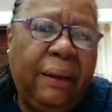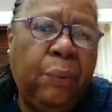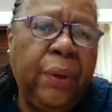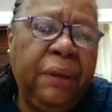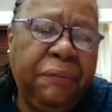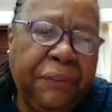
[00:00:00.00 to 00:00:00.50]

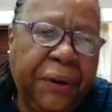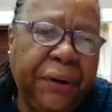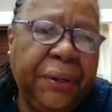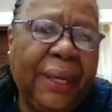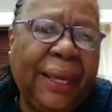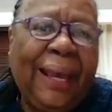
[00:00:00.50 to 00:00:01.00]
We've got
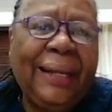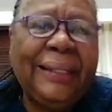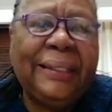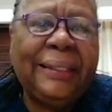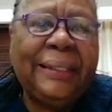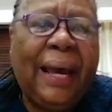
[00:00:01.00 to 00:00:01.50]
to
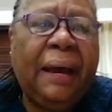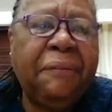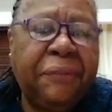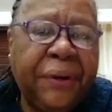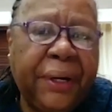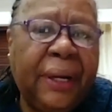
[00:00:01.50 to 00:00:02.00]
get
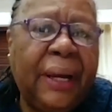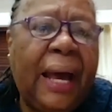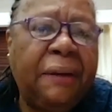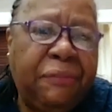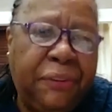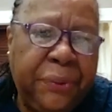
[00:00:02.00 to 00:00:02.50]
Africa
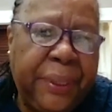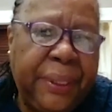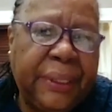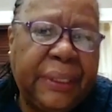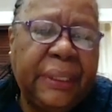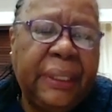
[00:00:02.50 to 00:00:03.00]

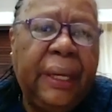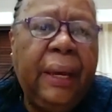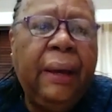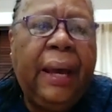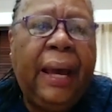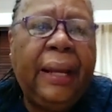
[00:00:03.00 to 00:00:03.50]
affluent.
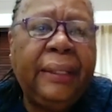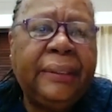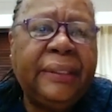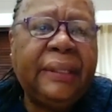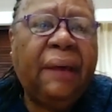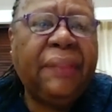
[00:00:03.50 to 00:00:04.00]

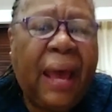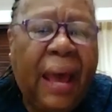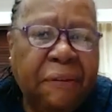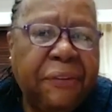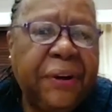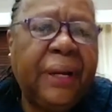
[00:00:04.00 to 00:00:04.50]
And South
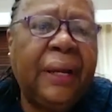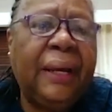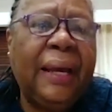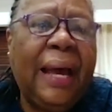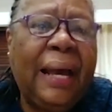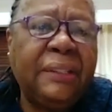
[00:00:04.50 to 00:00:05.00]

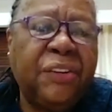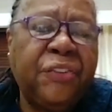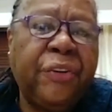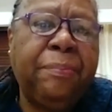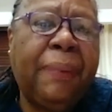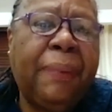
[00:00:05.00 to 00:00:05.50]
Africa has a
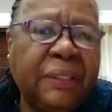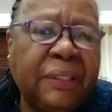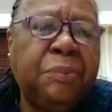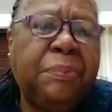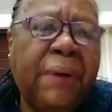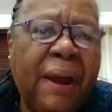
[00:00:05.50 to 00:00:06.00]

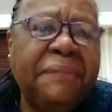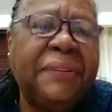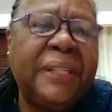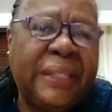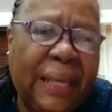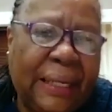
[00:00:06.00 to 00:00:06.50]
robust
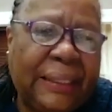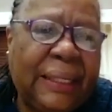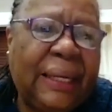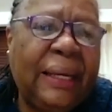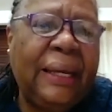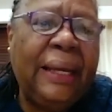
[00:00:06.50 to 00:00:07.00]
private
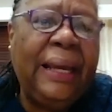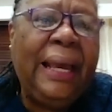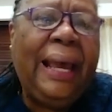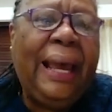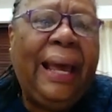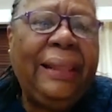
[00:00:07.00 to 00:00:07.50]
sector,
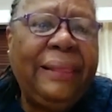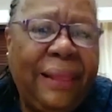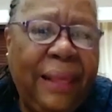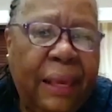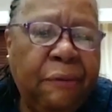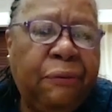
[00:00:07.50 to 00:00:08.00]
and
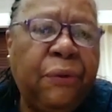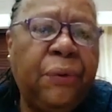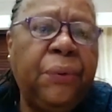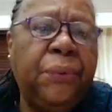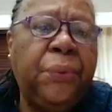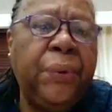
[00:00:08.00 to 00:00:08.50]

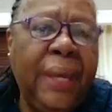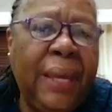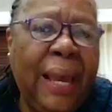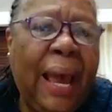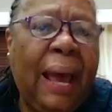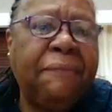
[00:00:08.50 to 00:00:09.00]
therefore
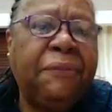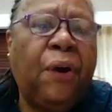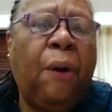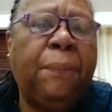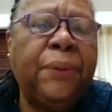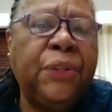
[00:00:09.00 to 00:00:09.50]
we have the
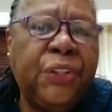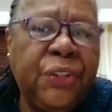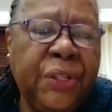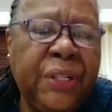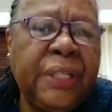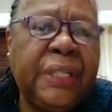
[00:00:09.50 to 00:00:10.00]

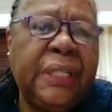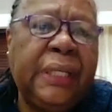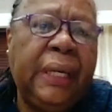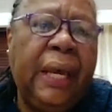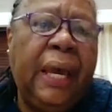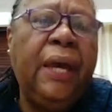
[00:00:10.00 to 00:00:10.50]

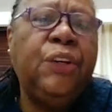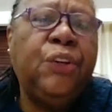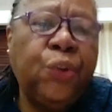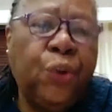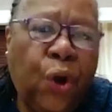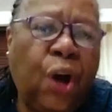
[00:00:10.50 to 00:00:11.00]
opportunity
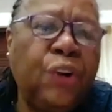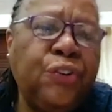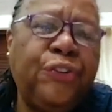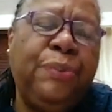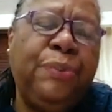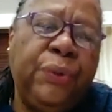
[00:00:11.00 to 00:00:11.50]
to
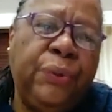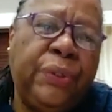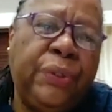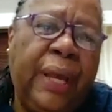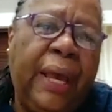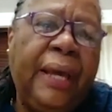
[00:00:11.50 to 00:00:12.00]

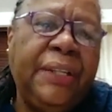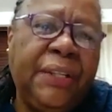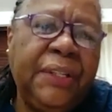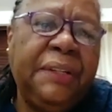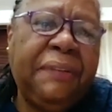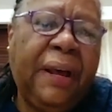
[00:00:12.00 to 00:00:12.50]
contribute
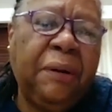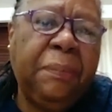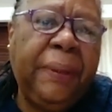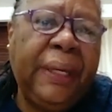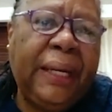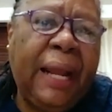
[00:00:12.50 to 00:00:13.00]
to
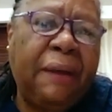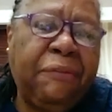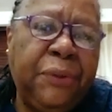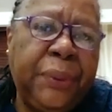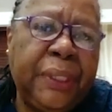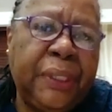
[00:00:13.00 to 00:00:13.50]
developing an
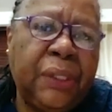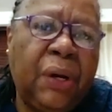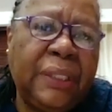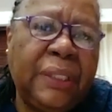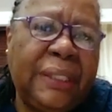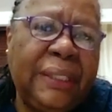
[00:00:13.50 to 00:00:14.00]
affluent
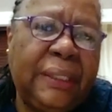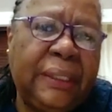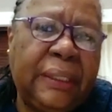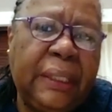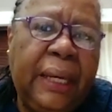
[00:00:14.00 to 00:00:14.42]
continent.